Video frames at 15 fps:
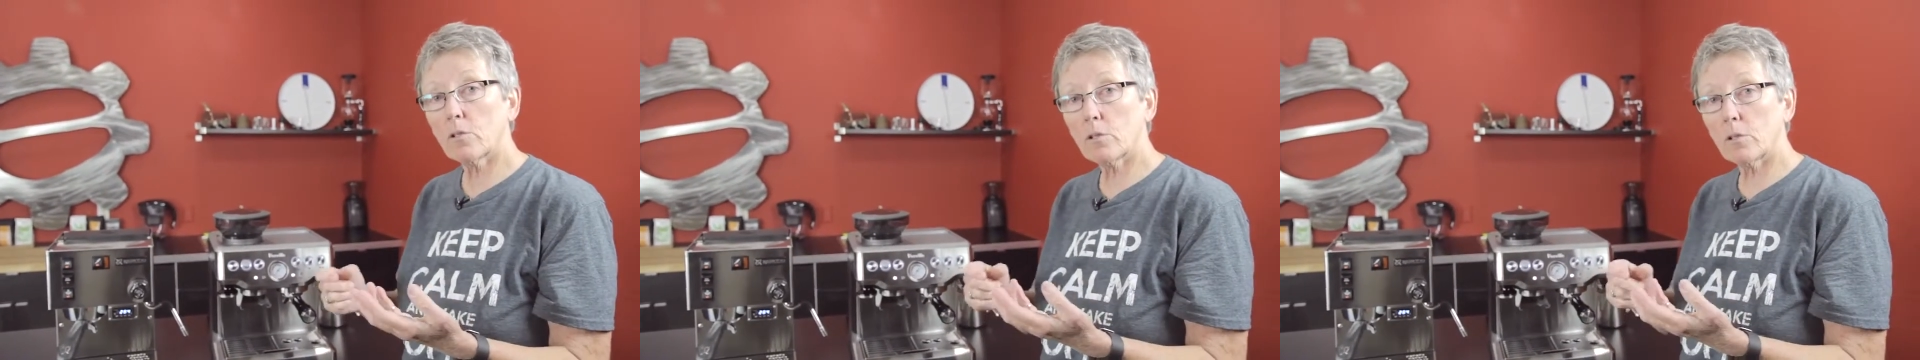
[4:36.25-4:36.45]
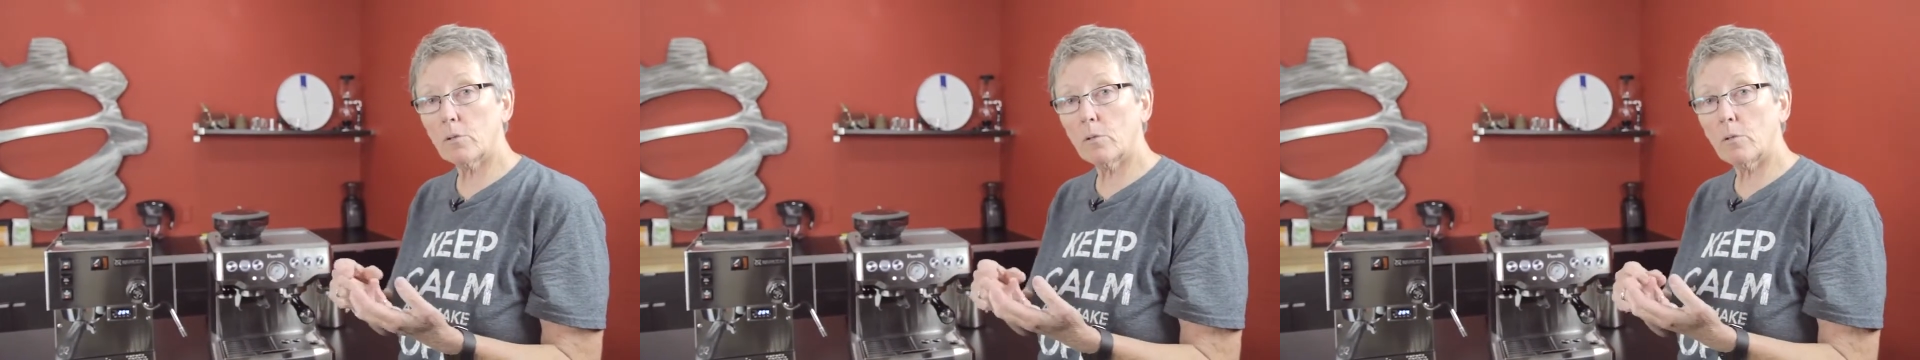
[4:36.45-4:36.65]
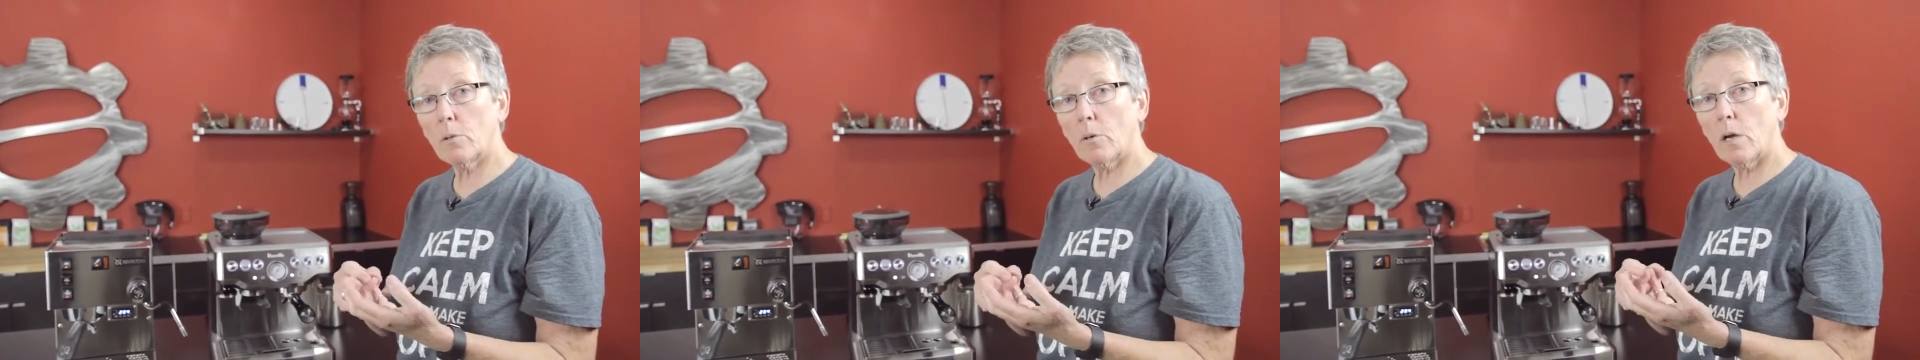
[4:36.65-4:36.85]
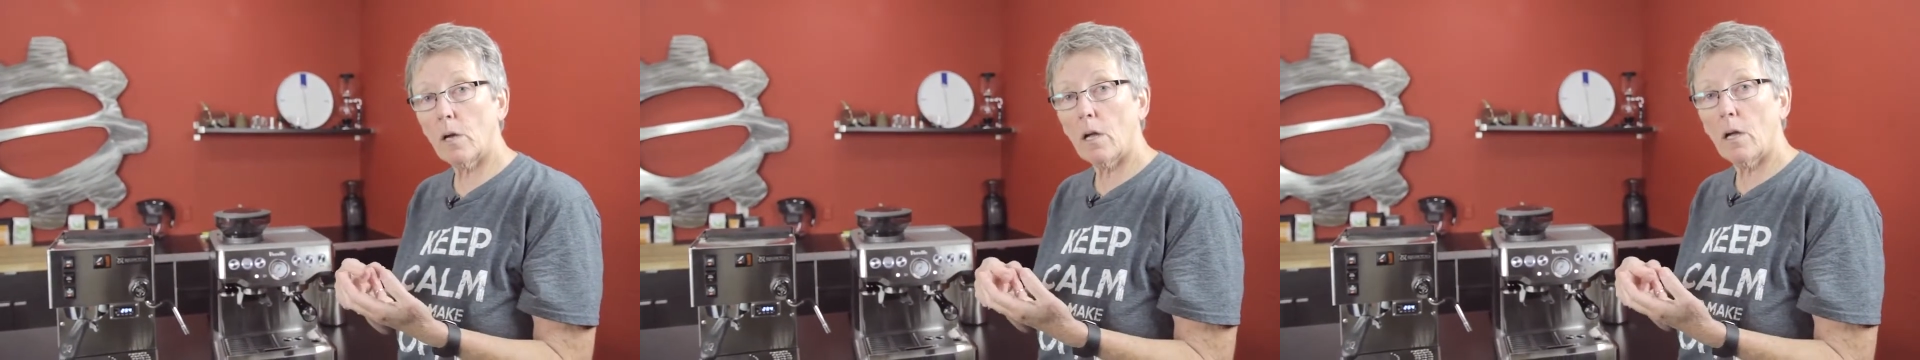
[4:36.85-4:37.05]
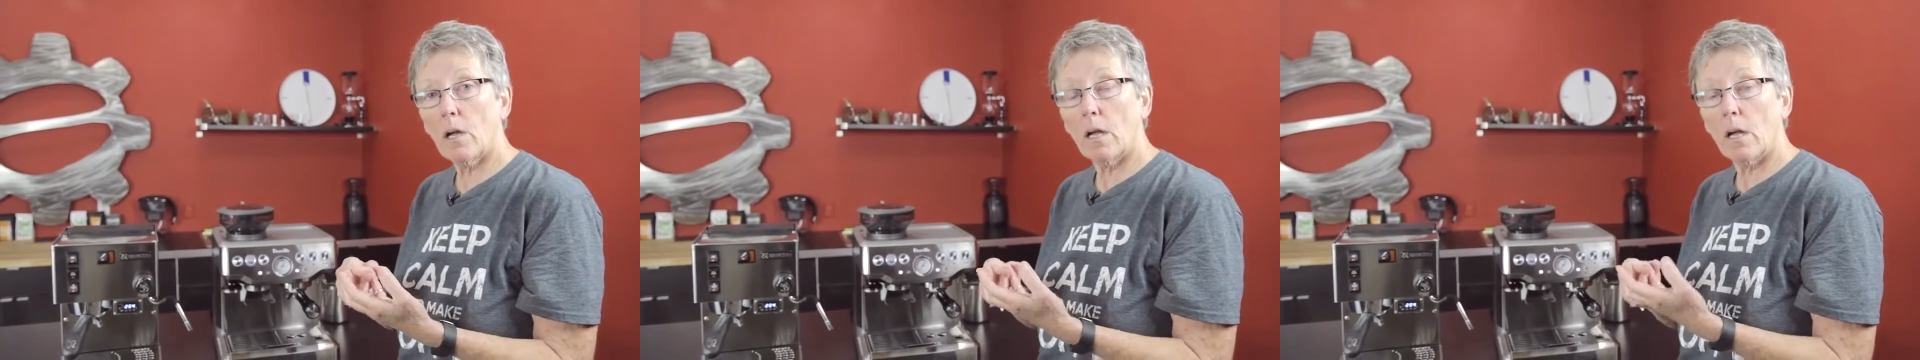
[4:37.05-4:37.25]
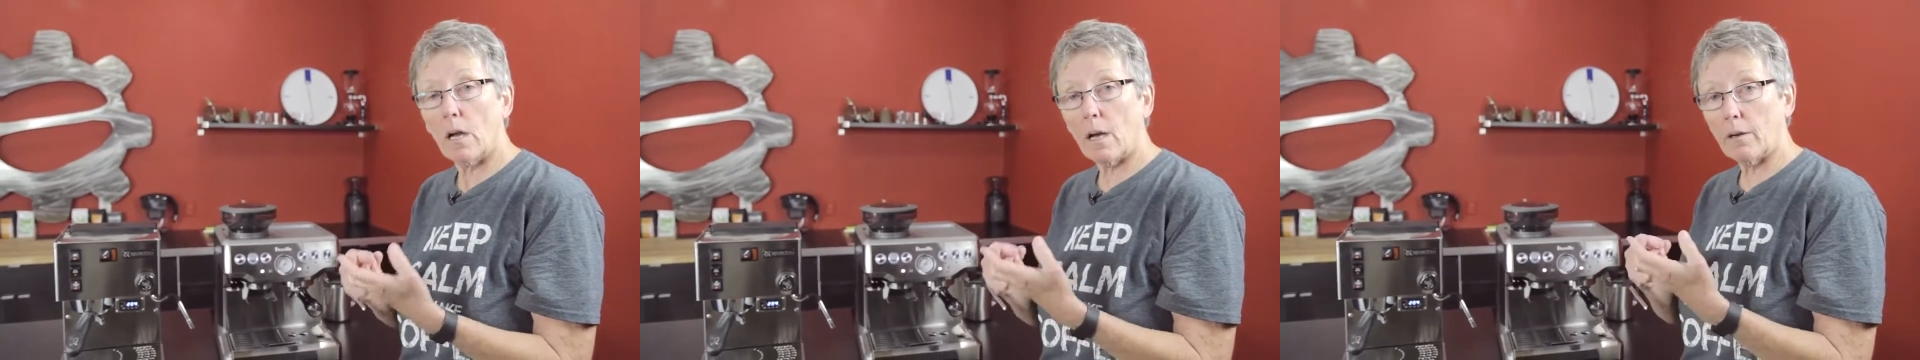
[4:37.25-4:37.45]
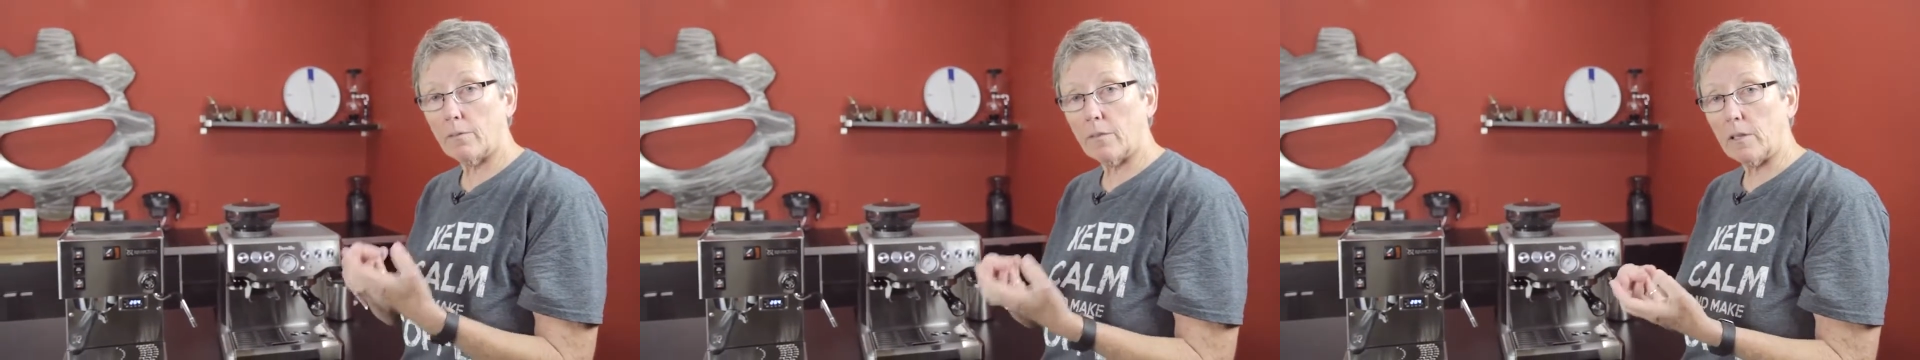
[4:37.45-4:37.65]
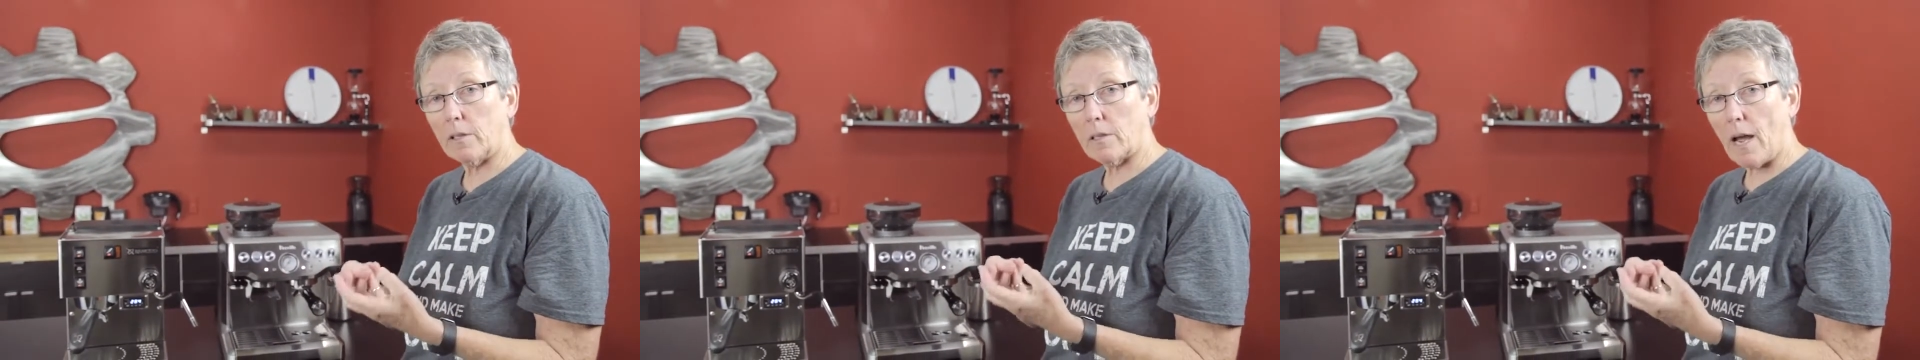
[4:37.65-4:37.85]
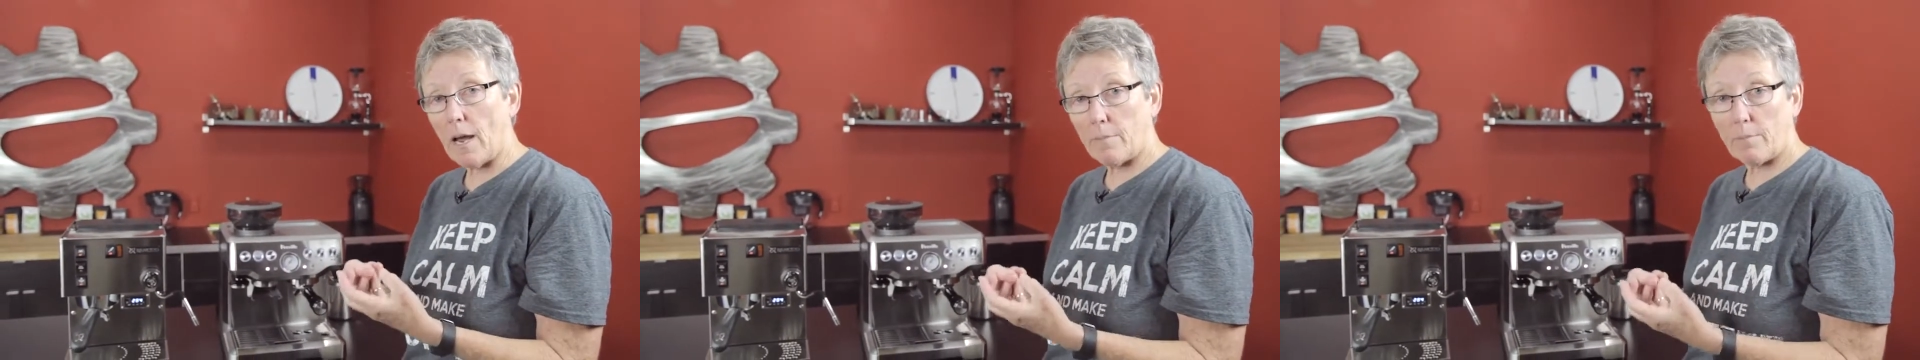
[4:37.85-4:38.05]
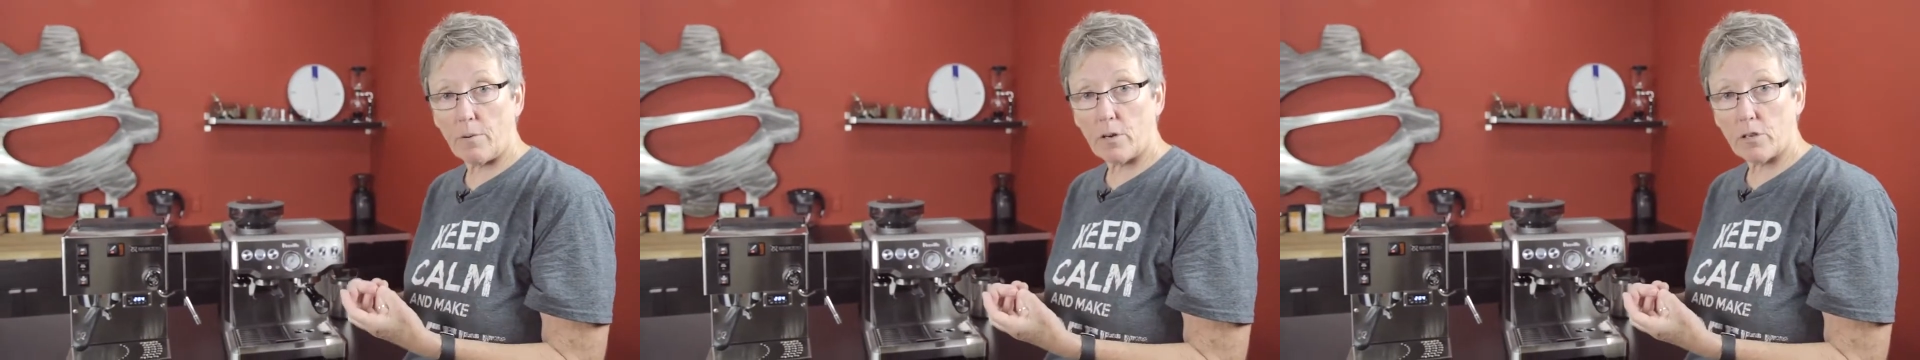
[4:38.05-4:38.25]
2 of the
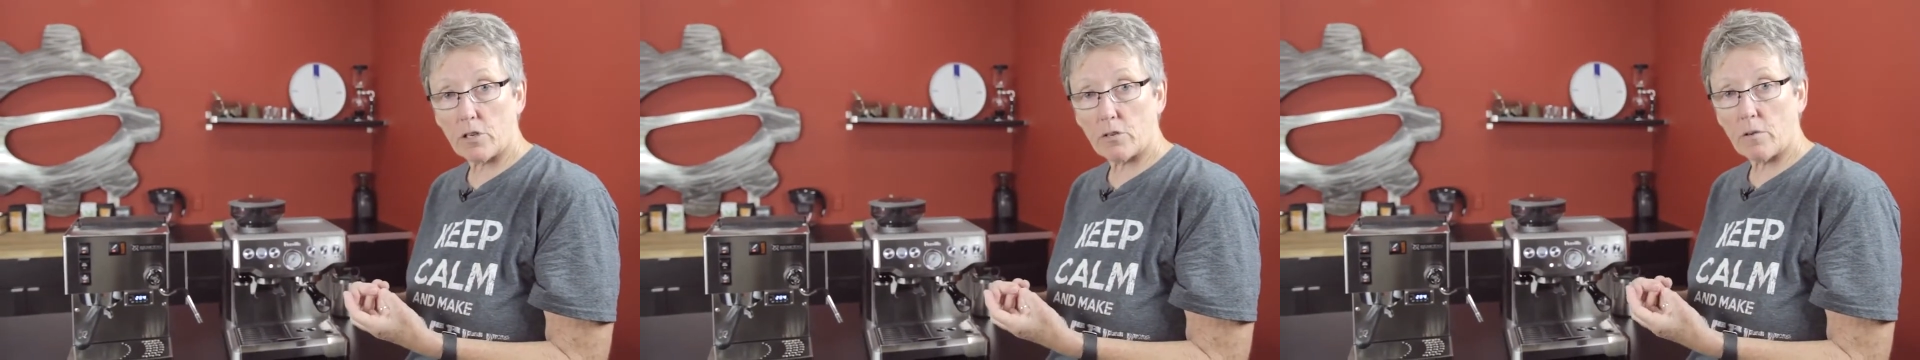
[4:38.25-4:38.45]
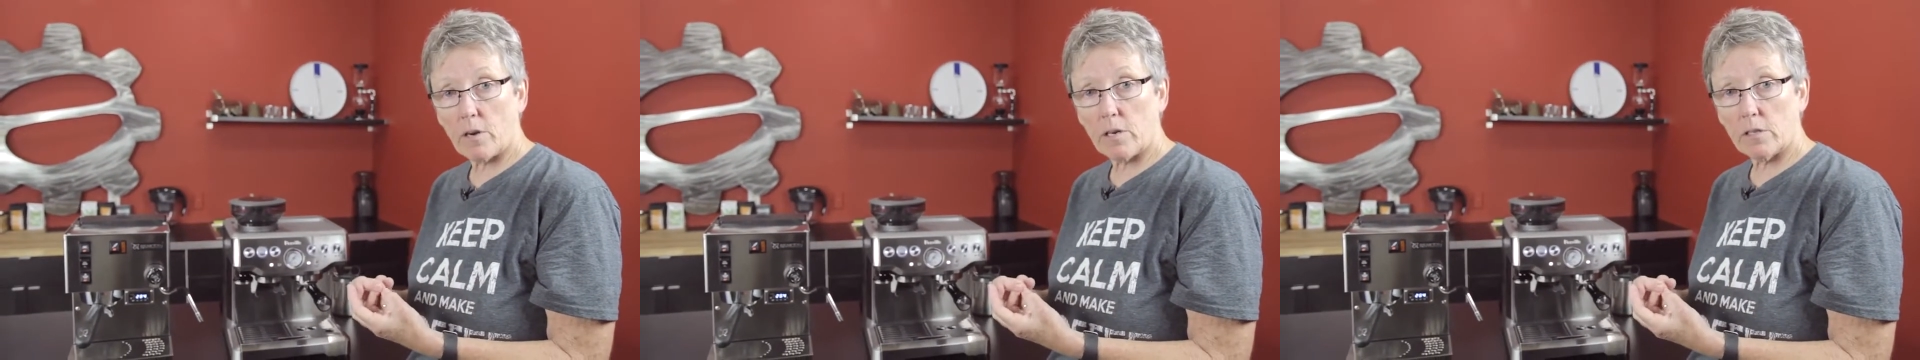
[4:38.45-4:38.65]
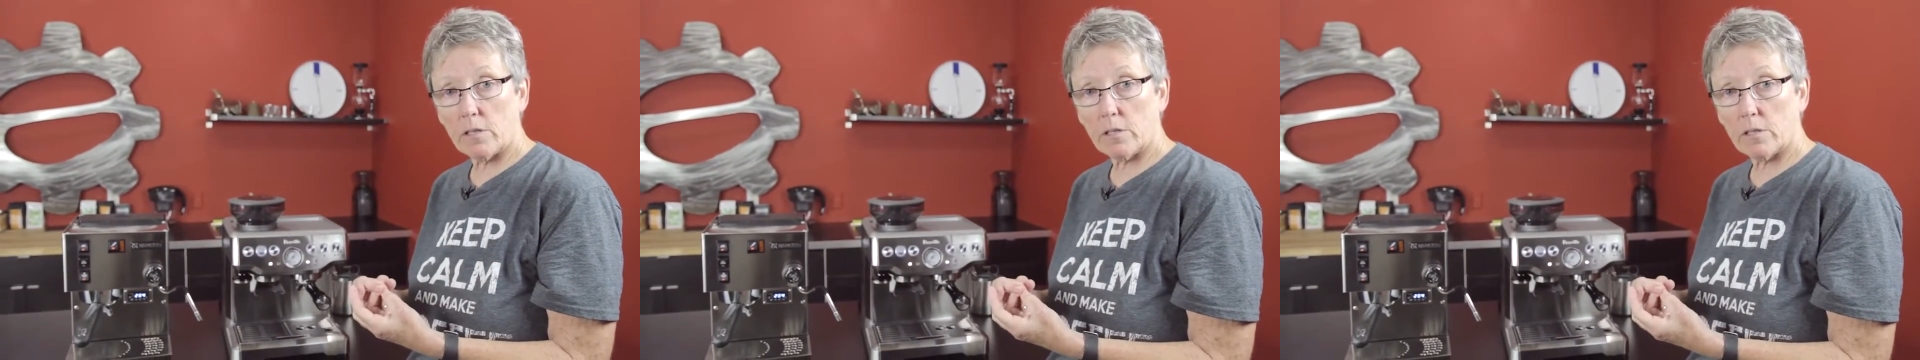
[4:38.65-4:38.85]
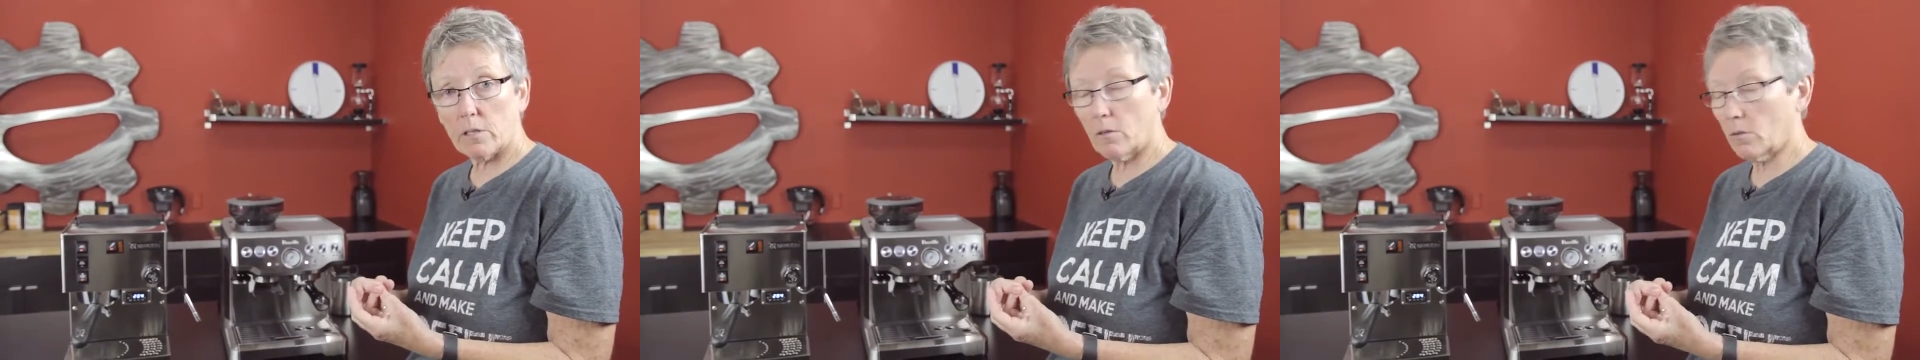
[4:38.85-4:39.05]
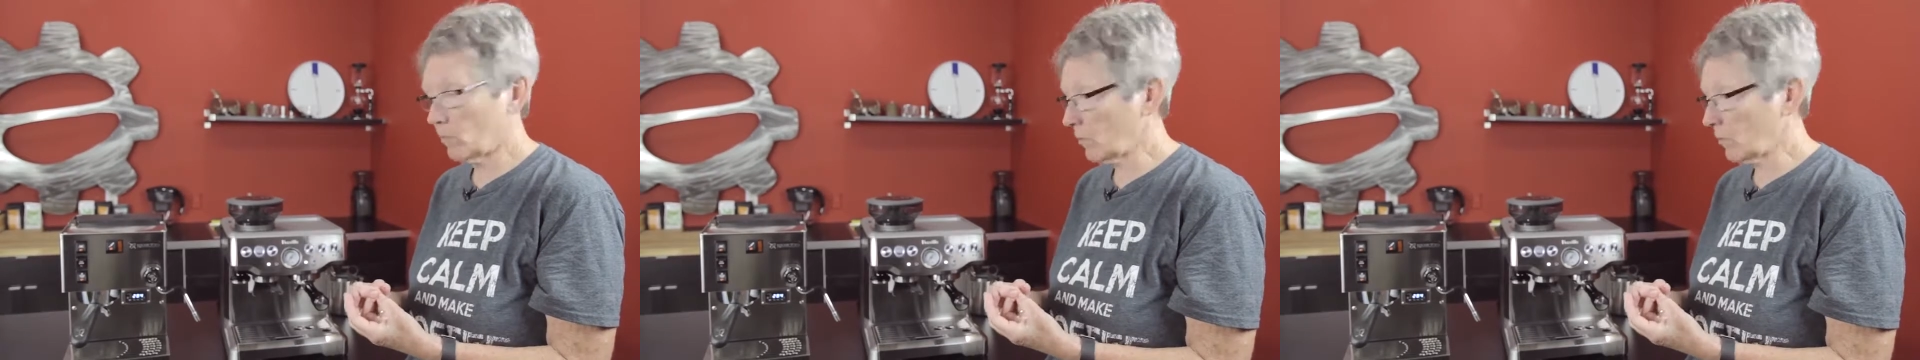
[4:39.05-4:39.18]
non-pressurized,